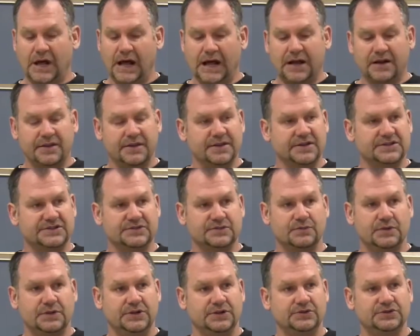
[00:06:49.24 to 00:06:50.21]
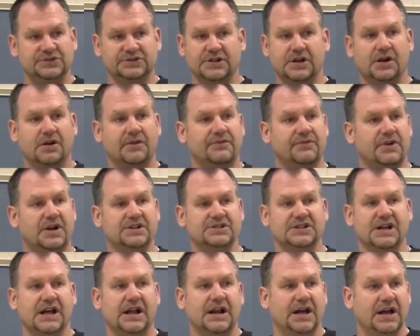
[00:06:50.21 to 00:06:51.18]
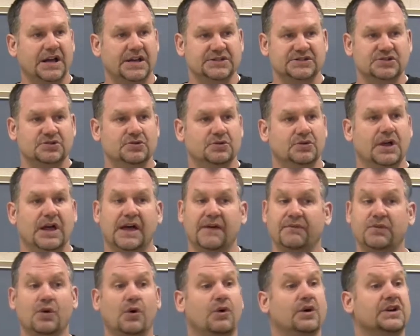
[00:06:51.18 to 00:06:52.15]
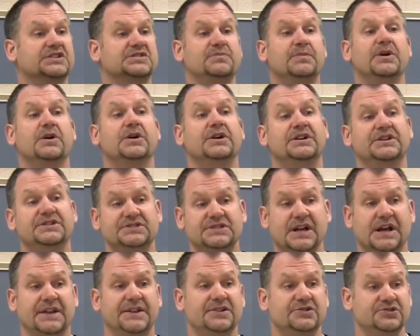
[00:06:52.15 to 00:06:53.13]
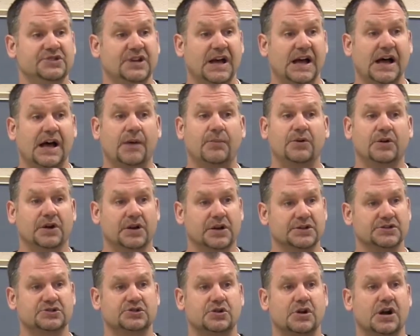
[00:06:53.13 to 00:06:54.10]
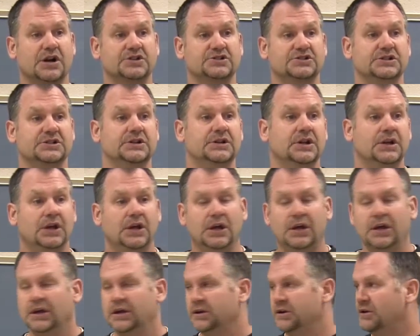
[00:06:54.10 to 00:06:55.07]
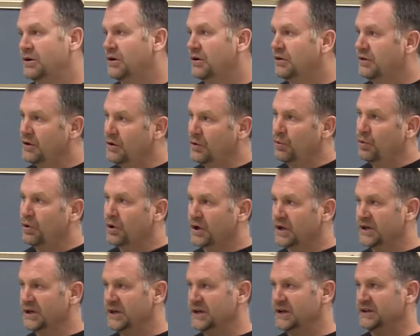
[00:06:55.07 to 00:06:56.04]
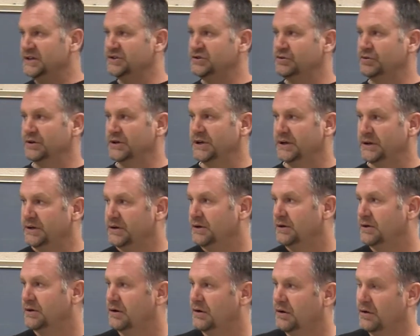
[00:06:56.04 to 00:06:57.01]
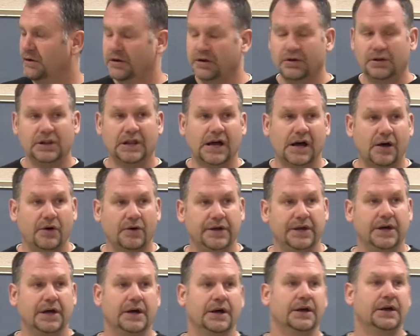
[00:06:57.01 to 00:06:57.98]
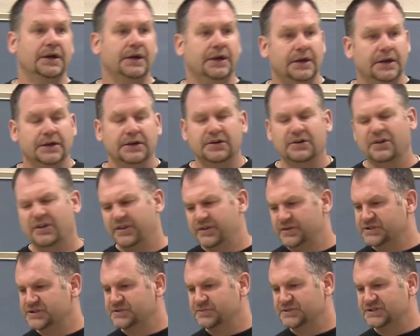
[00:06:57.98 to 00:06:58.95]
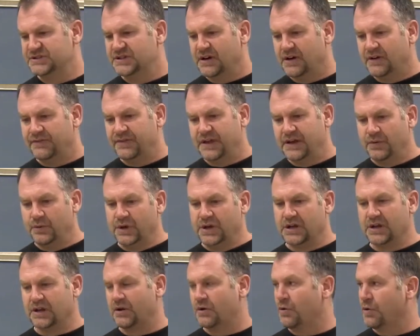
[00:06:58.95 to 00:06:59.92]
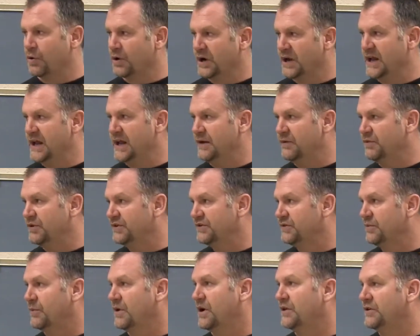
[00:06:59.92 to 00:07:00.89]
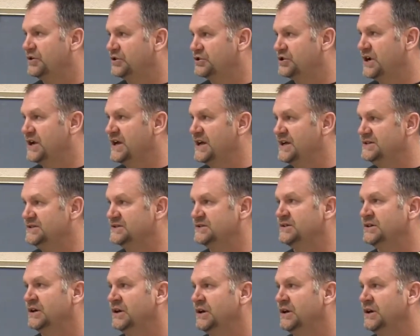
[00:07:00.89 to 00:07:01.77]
out of this when you start fresh out of high school, have no experience on the job or construction, they'll work you into it. They'll allow you. There's some stuff that we can coordinate with some other trades.